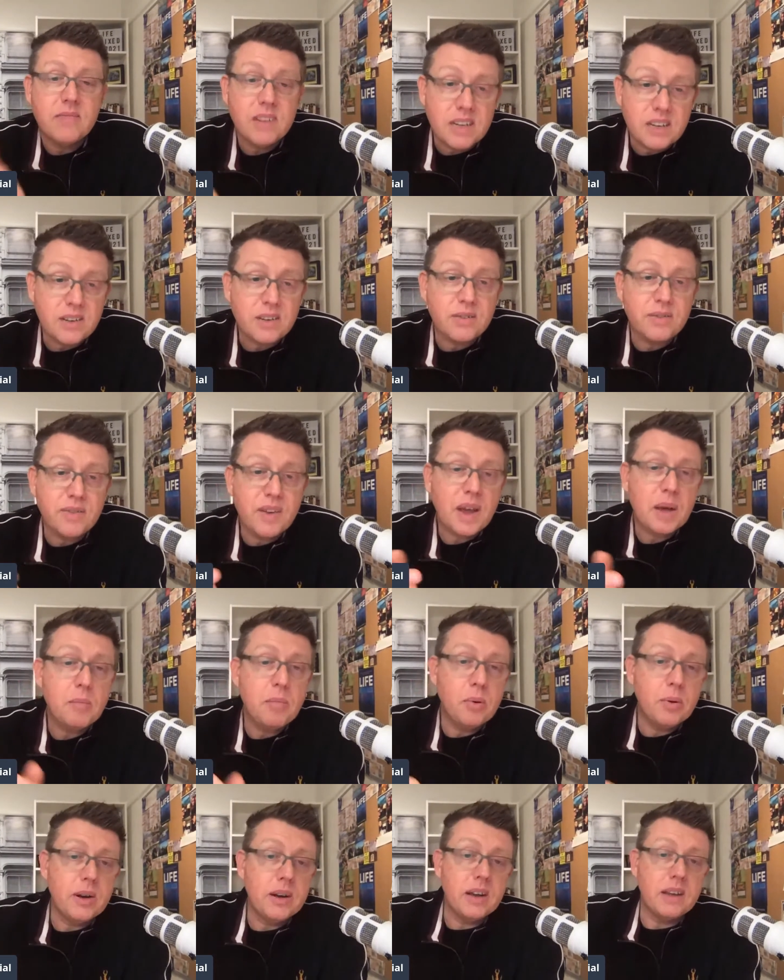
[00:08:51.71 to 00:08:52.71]
And it's a fair
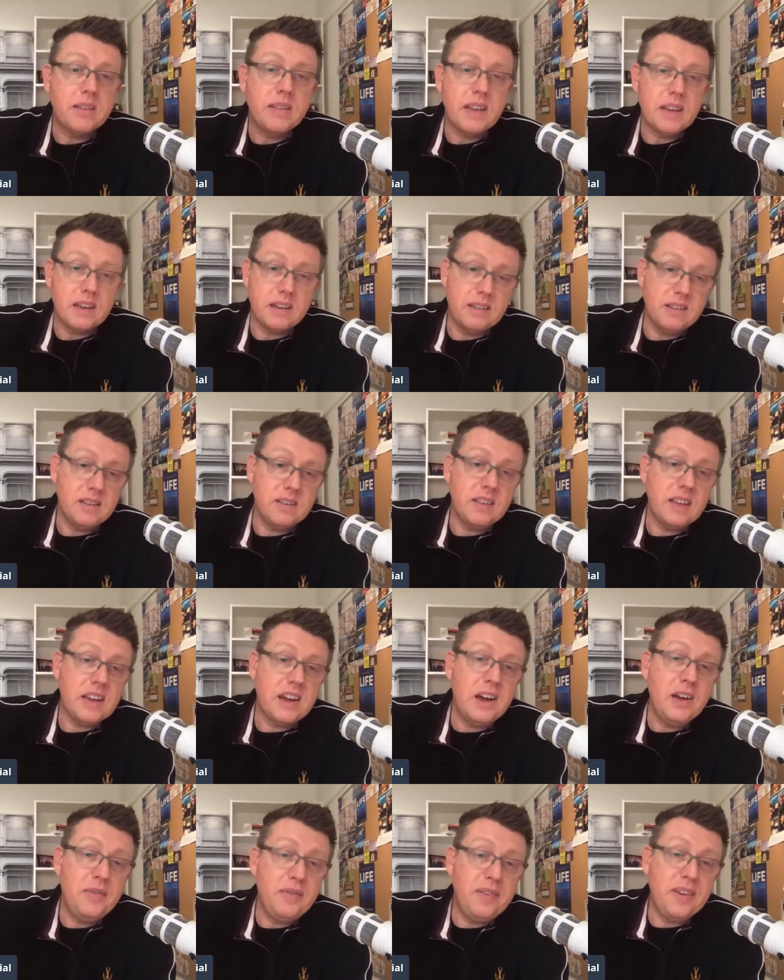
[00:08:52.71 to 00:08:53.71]
point, I think. I
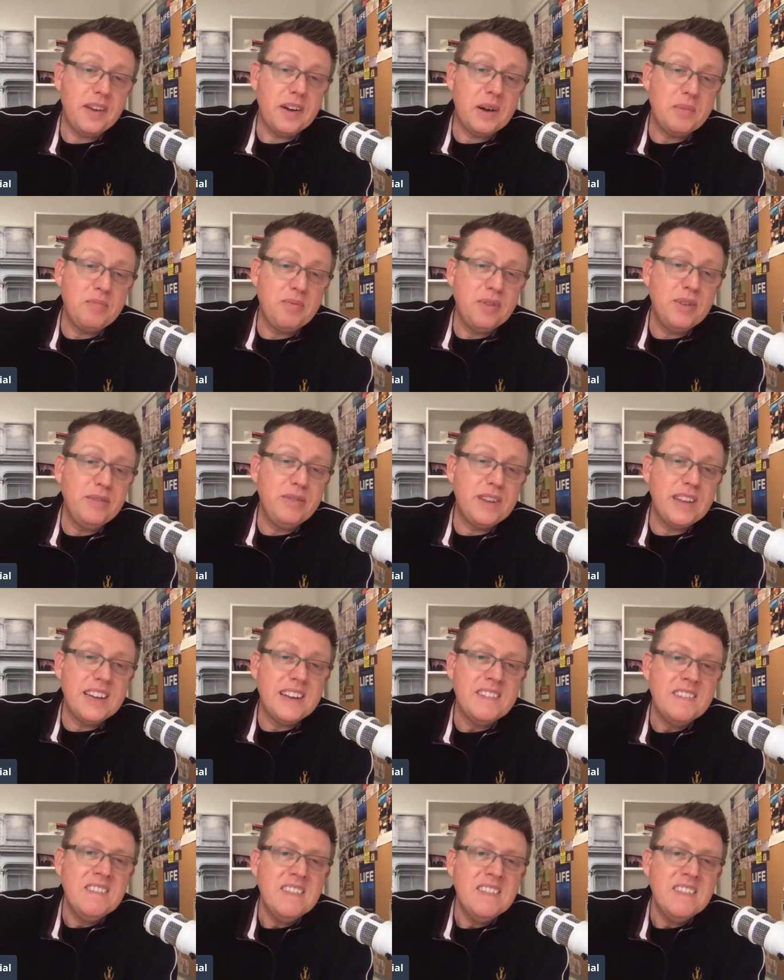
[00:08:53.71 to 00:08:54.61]
think I proved it.